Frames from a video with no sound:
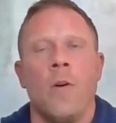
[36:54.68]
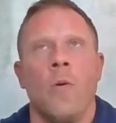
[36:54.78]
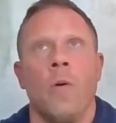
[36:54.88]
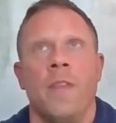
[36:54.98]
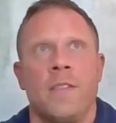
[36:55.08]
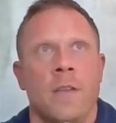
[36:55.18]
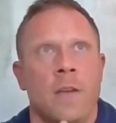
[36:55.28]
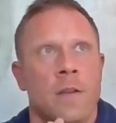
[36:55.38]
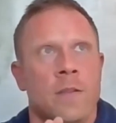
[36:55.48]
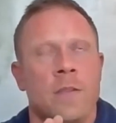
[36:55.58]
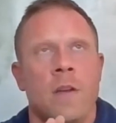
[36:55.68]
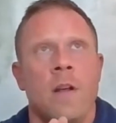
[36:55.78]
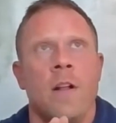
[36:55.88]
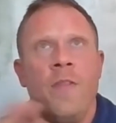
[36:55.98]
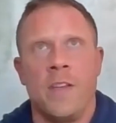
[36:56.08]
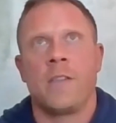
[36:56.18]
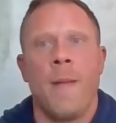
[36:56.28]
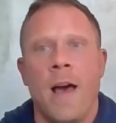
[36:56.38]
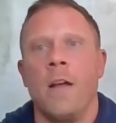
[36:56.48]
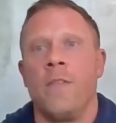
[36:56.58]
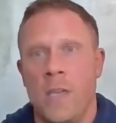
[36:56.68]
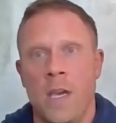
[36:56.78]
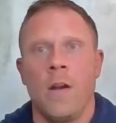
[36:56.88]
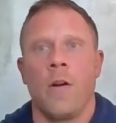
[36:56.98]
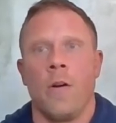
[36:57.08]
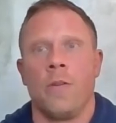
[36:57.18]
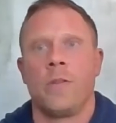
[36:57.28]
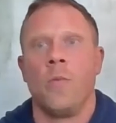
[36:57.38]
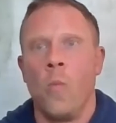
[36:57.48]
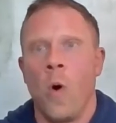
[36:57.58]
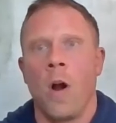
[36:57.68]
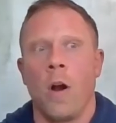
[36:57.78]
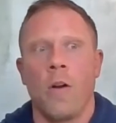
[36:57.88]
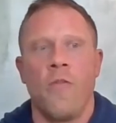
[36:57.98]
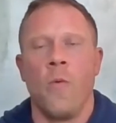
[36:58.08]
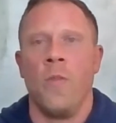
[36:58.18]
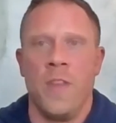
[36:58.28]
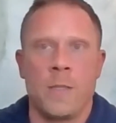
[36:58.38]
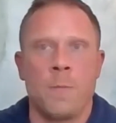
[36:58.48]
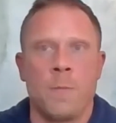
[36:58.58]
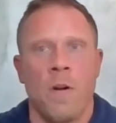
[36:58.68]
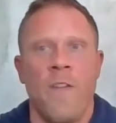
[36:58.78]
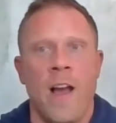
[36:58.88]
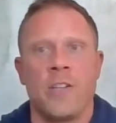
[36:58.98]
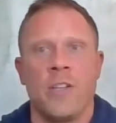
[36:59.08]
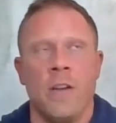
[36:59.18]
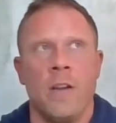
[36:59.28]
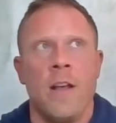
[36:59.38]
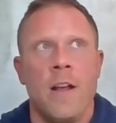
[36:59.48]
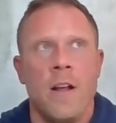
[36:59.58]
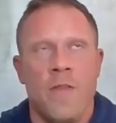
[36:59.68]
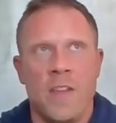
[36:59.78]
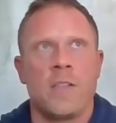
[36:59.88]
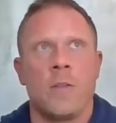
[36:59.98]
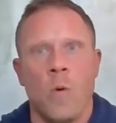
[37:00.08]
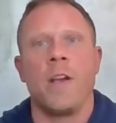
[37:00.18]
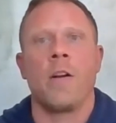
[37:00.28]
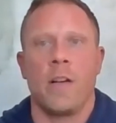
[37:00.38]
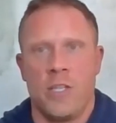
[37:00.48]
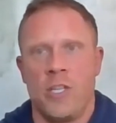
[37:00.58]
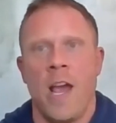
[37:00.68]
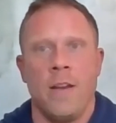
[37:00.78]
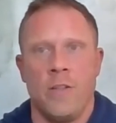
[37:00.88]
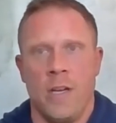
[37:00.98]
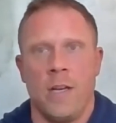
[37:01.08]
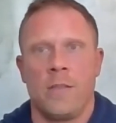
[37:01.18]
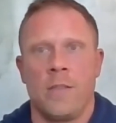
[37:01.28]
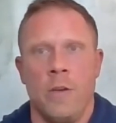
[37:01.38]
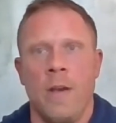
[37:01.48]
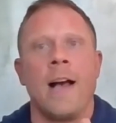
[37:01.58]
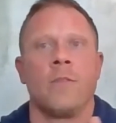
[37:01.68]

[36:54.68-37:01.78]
or this is this amount of years work for this profession. This is what you're exchanging. So you guys